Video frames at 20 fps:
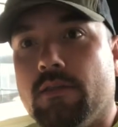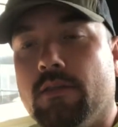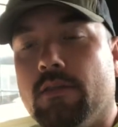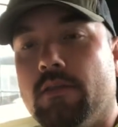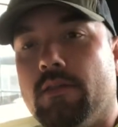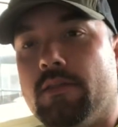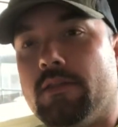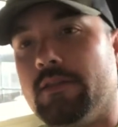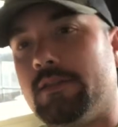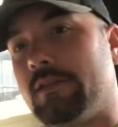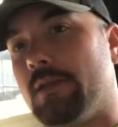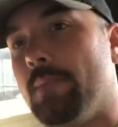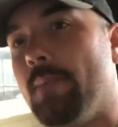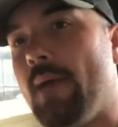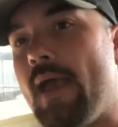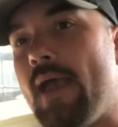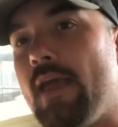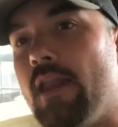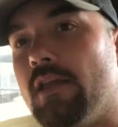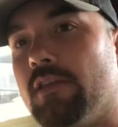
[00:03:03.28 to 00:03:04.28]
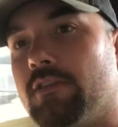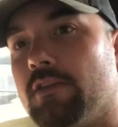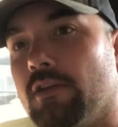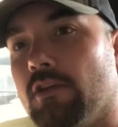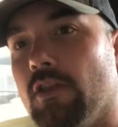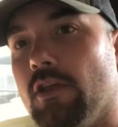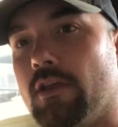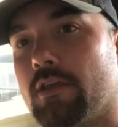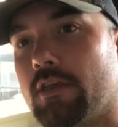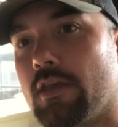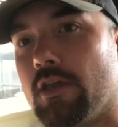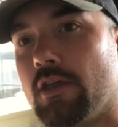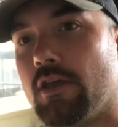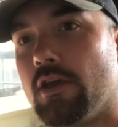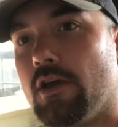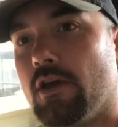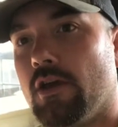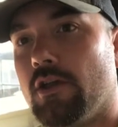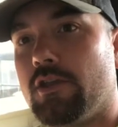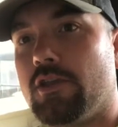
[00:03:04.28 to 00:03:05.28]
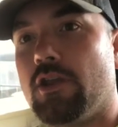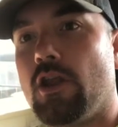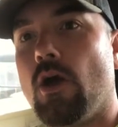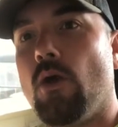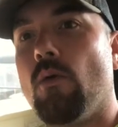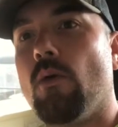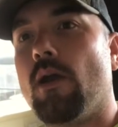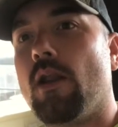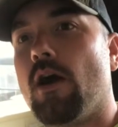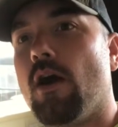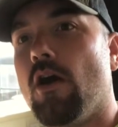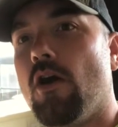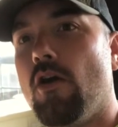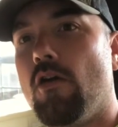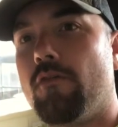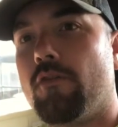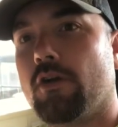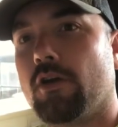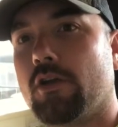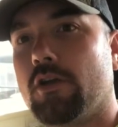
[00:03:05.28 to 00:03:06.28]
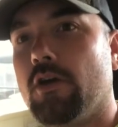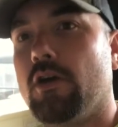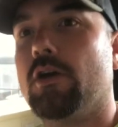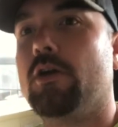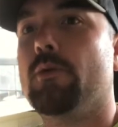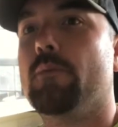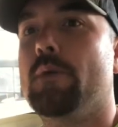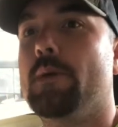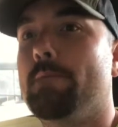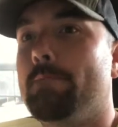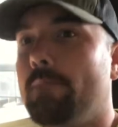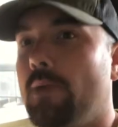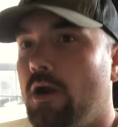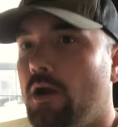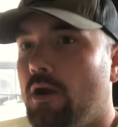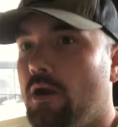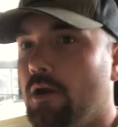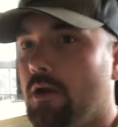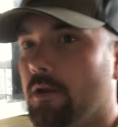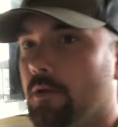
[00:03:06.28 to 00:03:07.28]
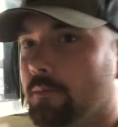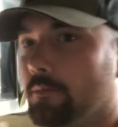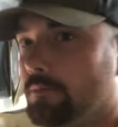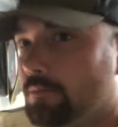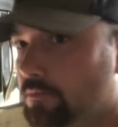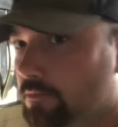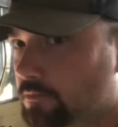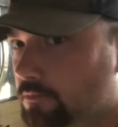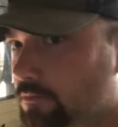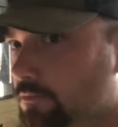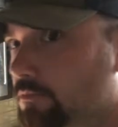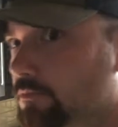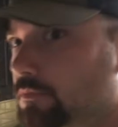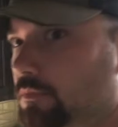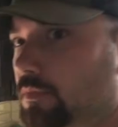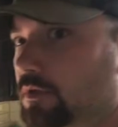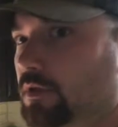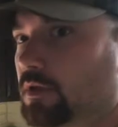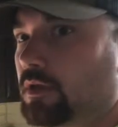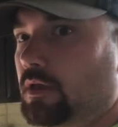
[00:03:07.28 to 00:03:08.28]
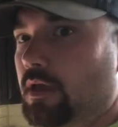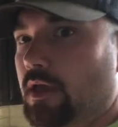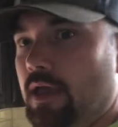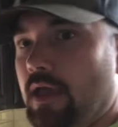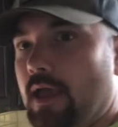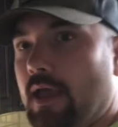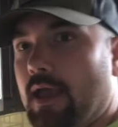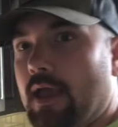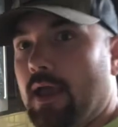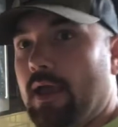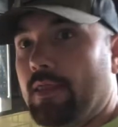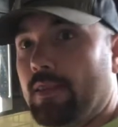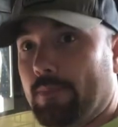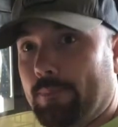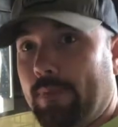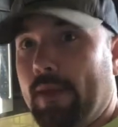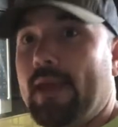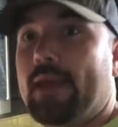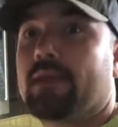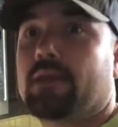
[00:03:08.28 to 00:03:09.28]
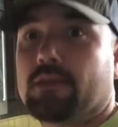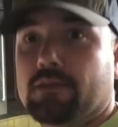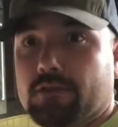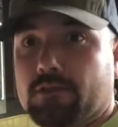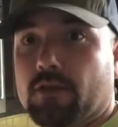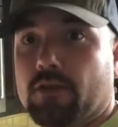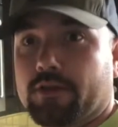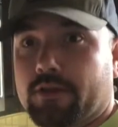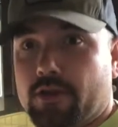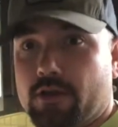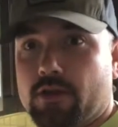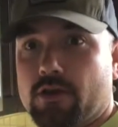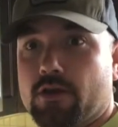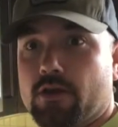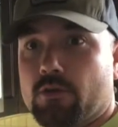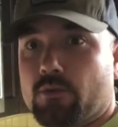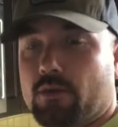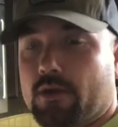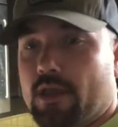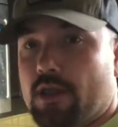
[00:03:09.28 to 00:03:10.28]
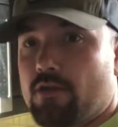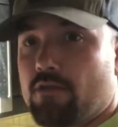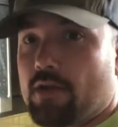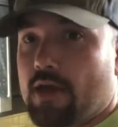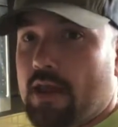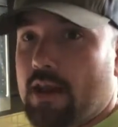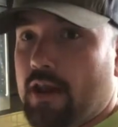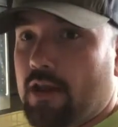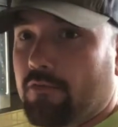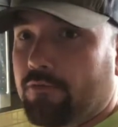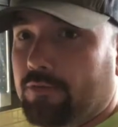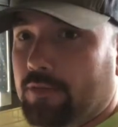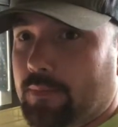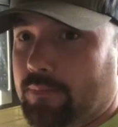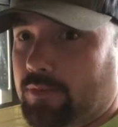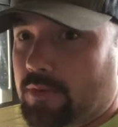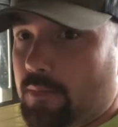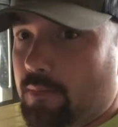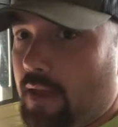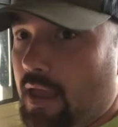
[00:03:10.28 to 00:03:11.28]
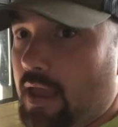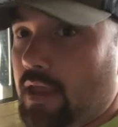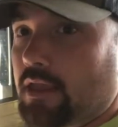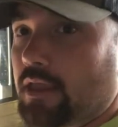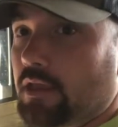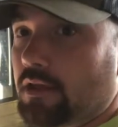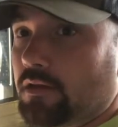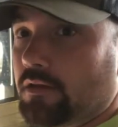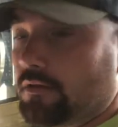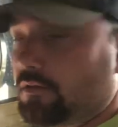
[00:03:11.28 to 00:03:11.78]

the tomatoes are looking good. You don't want to overcook them and burn them. And the bacon's looking good. We're getting ready to flip the bacon.